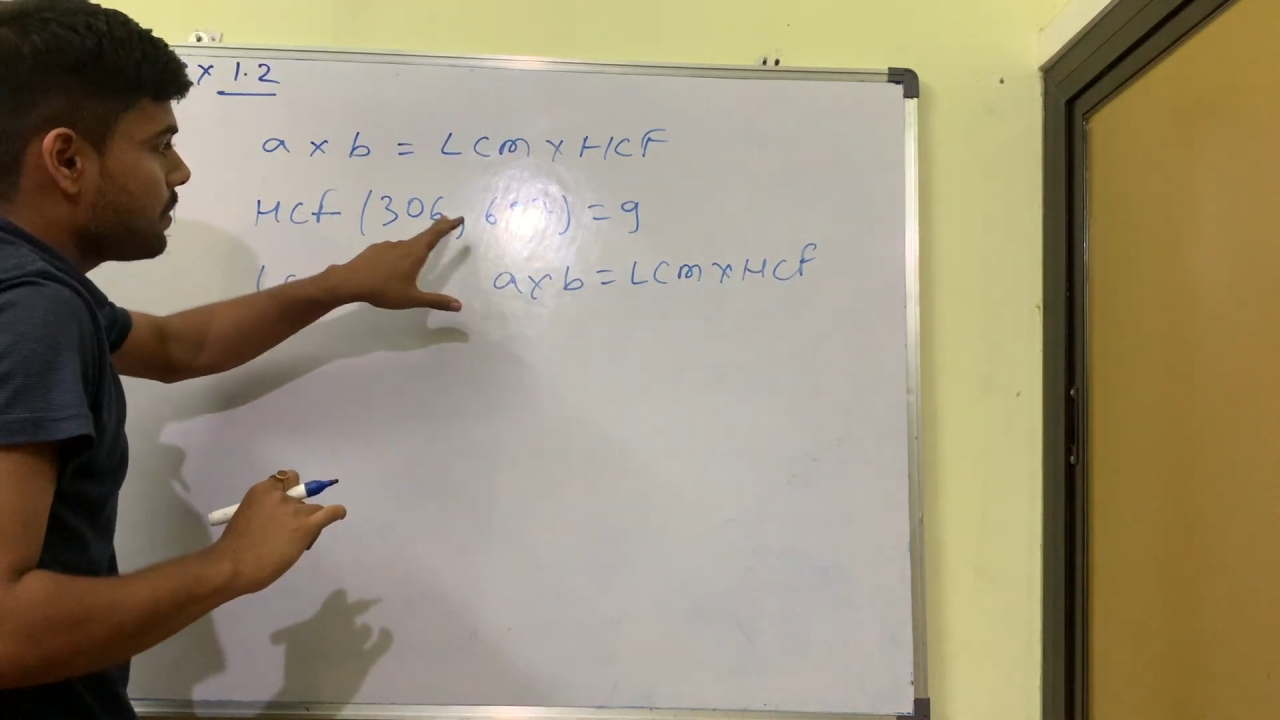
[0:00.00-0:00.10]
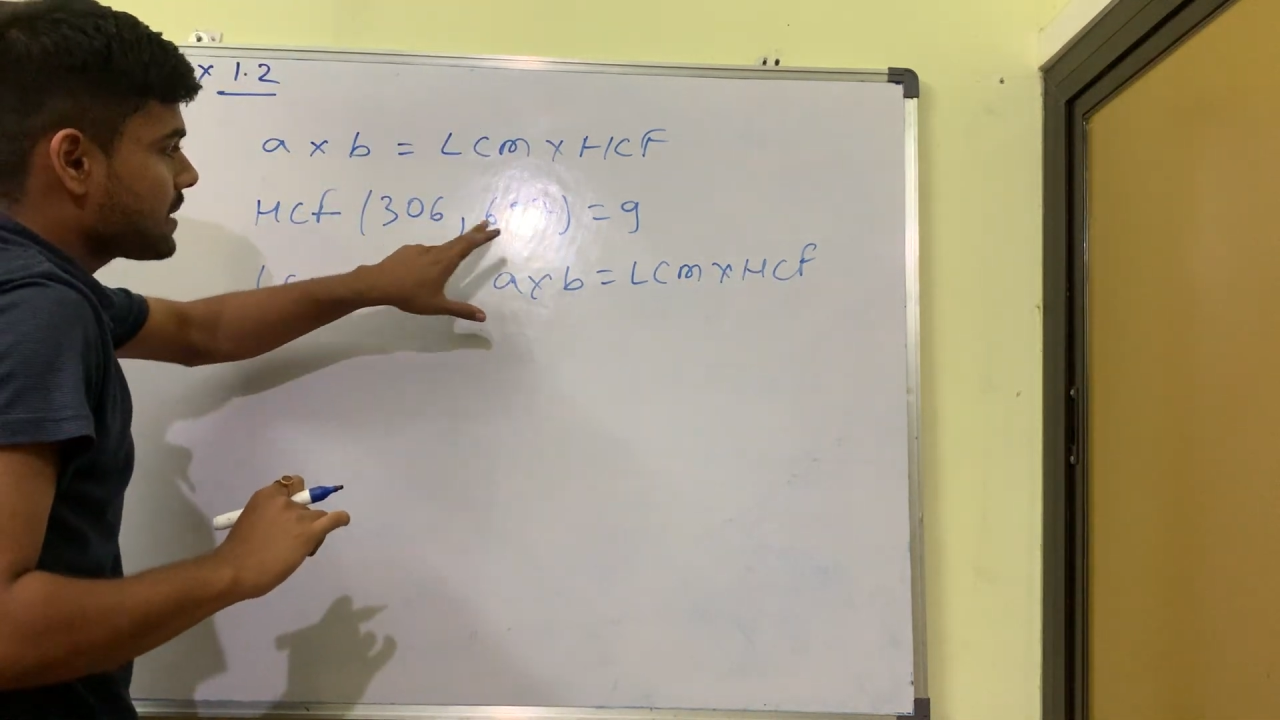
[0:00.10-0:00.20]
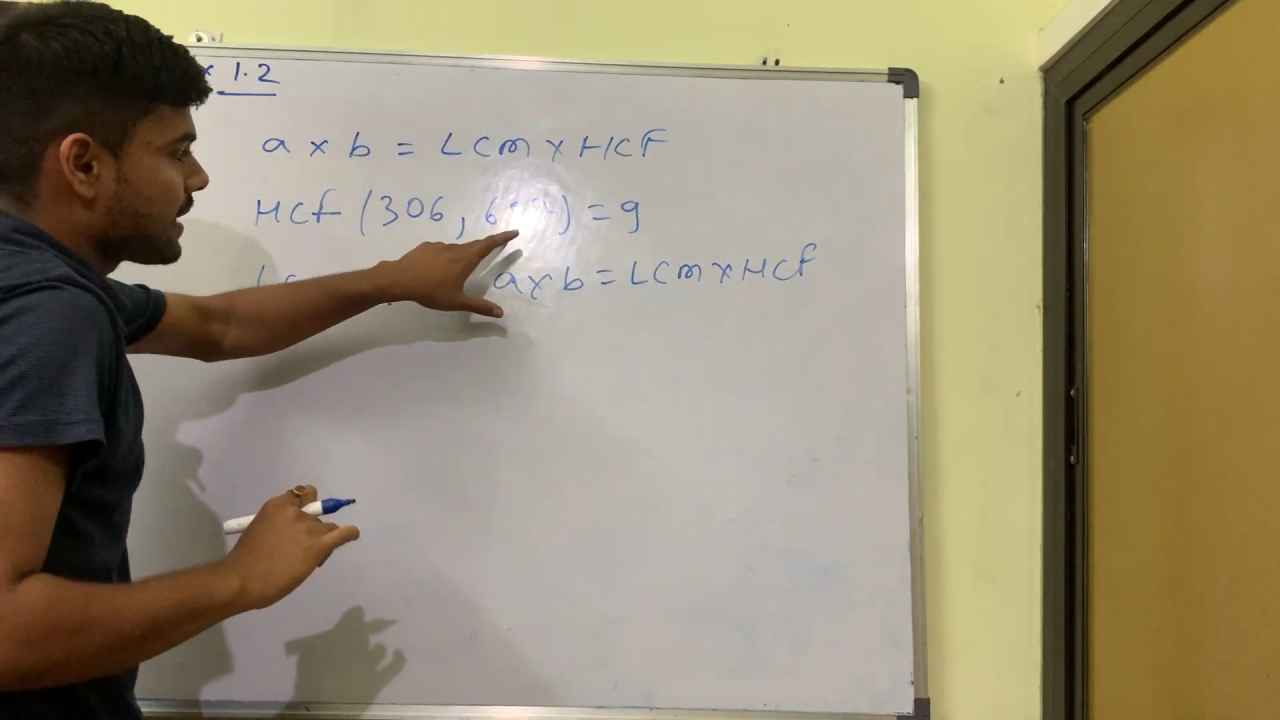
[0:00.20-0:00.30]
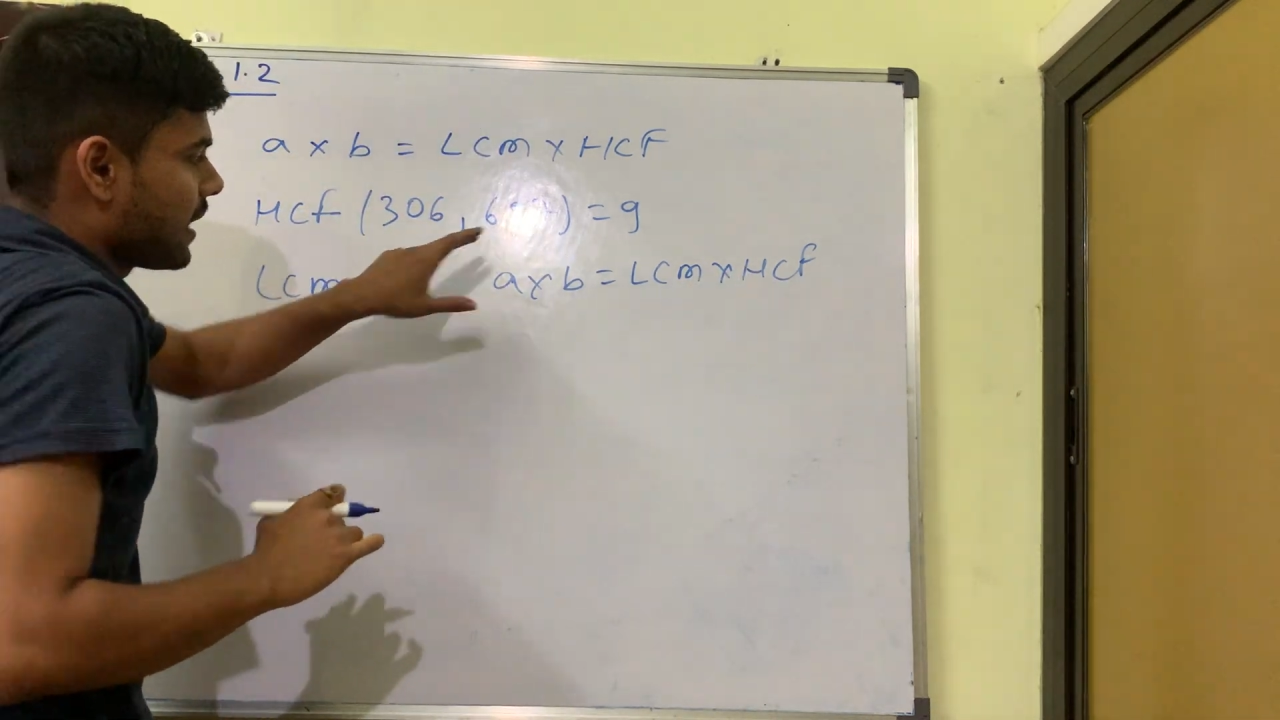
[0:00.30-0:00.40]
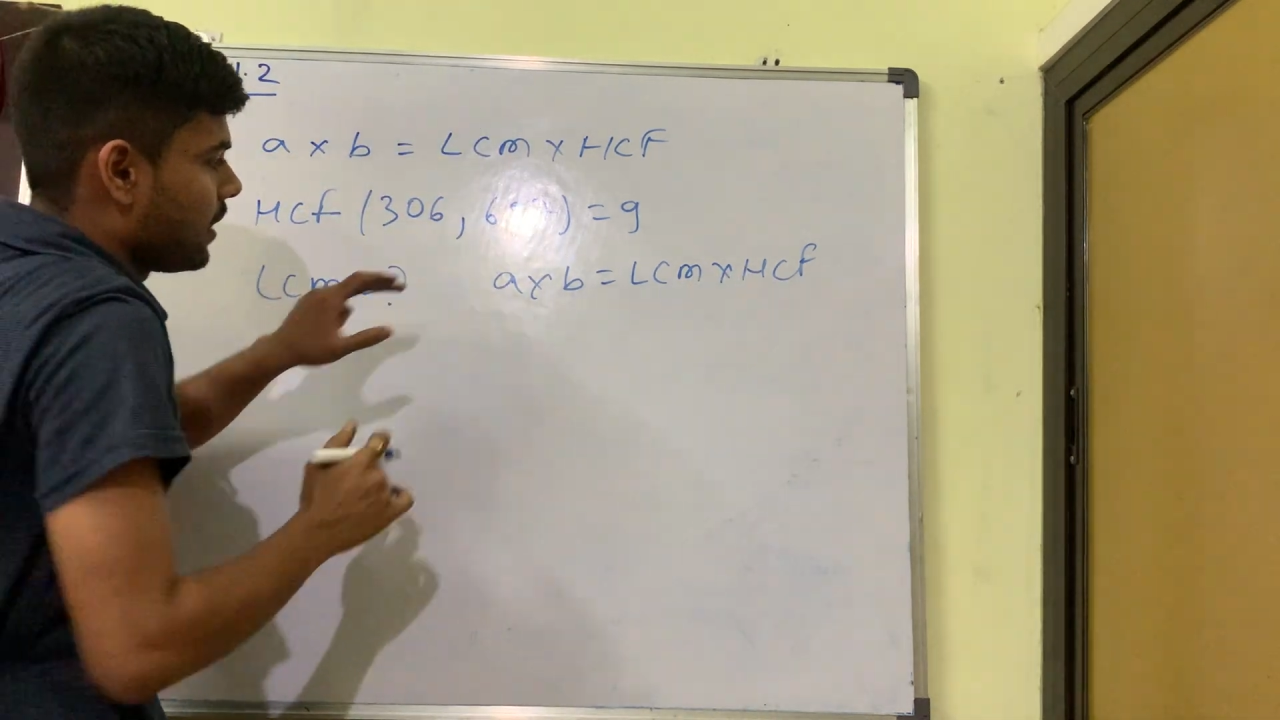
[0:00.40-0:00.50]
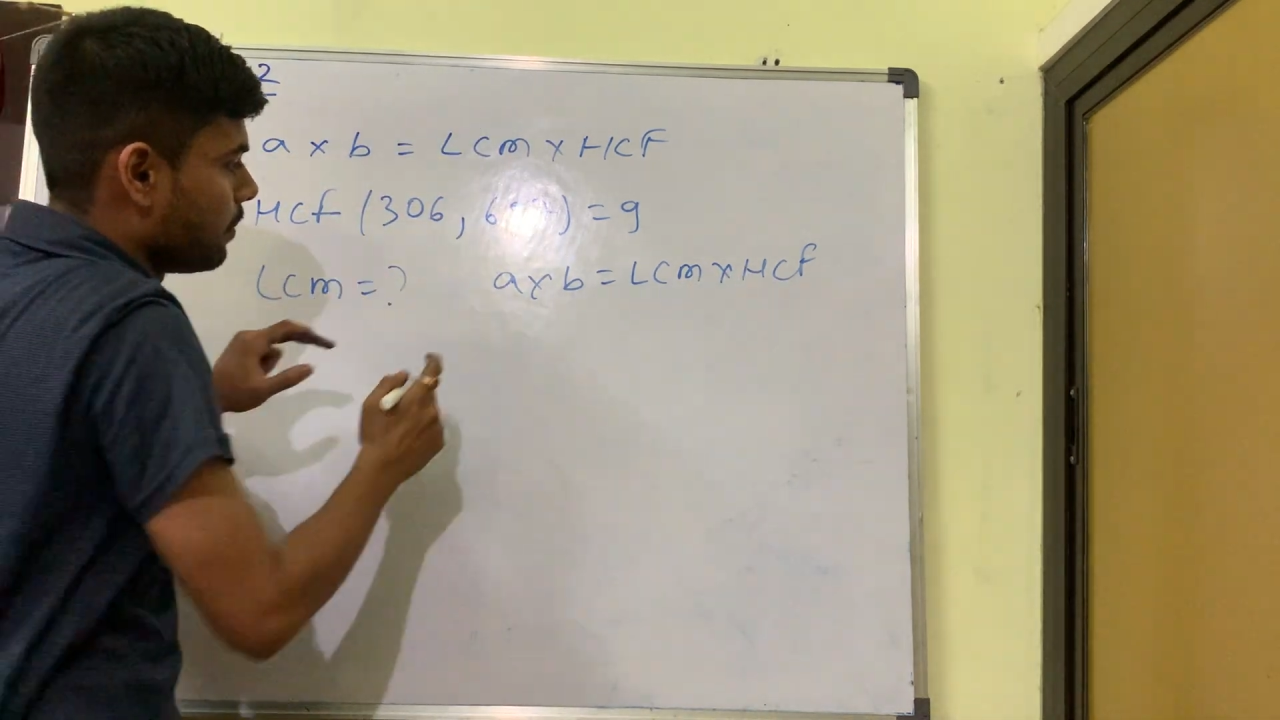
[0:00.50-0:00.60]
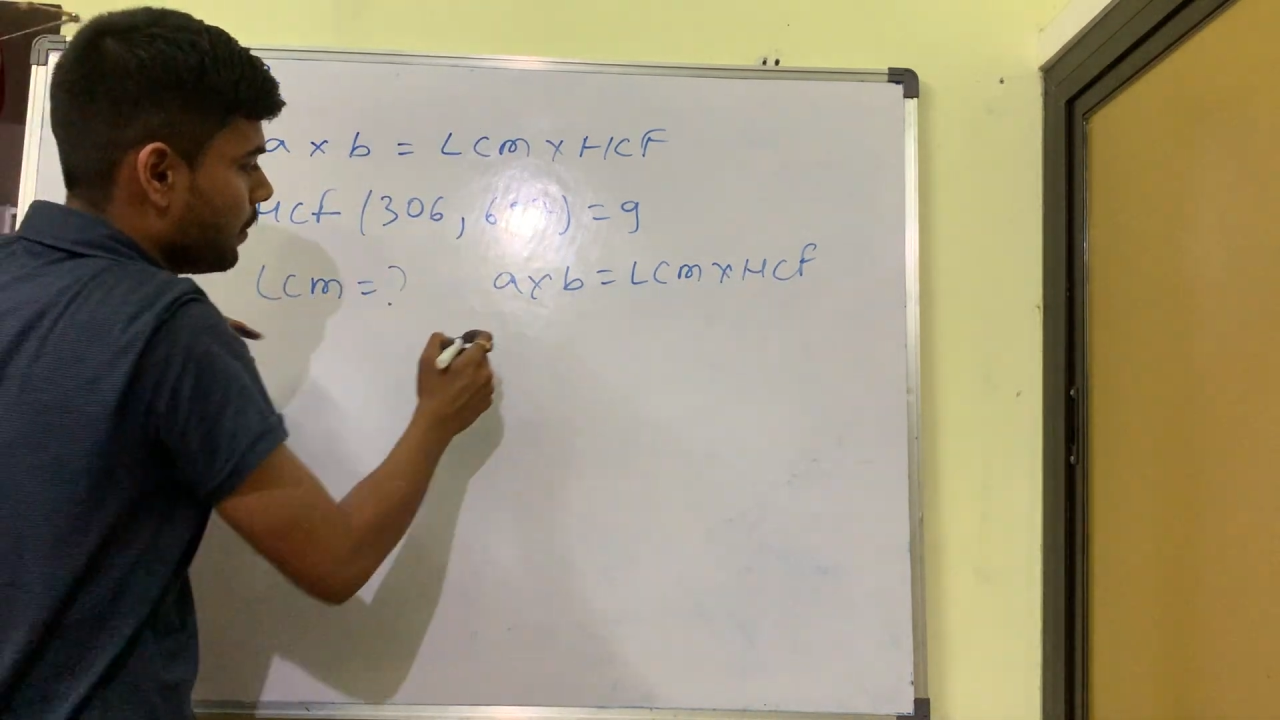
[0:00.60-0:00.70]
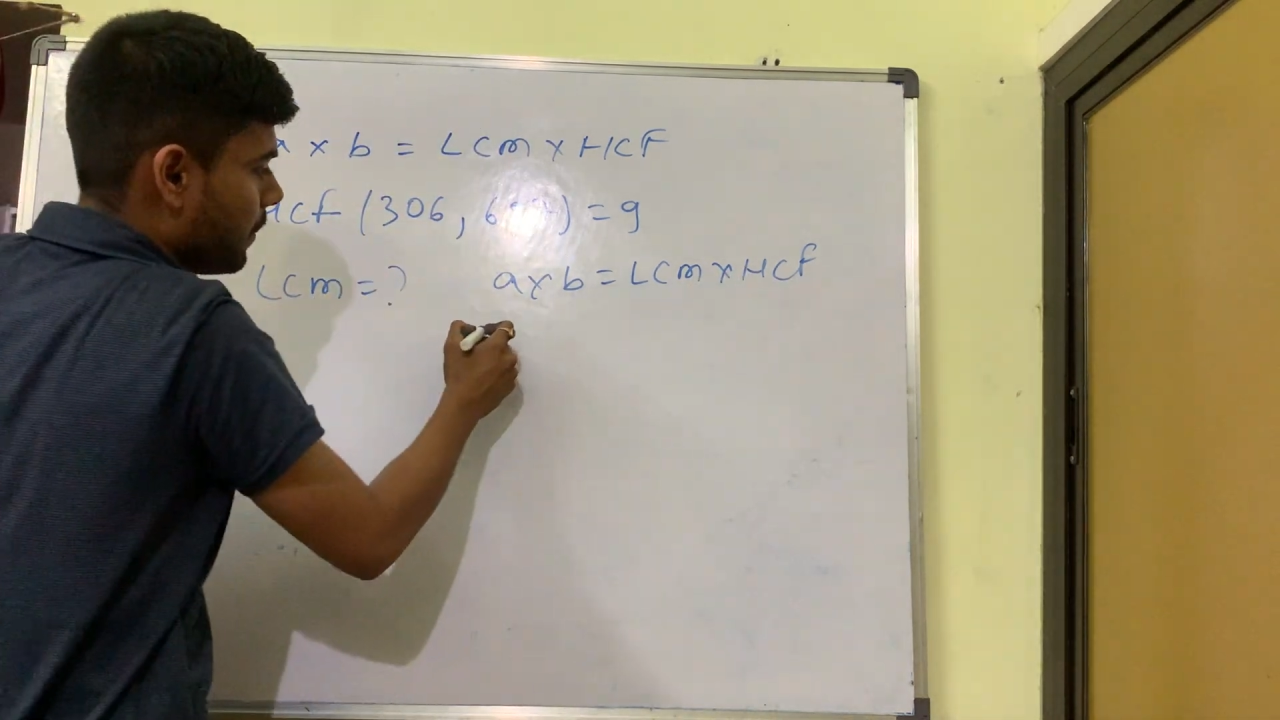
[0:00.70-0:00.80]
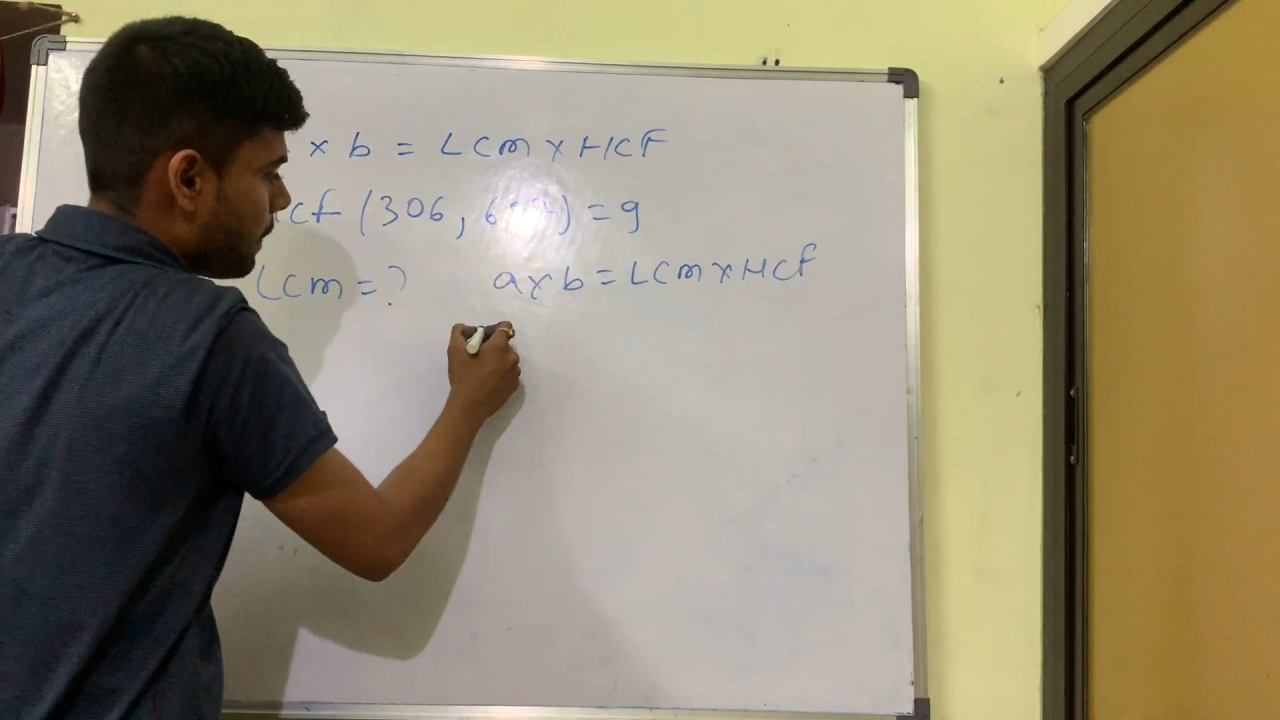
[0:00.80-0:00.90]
second number.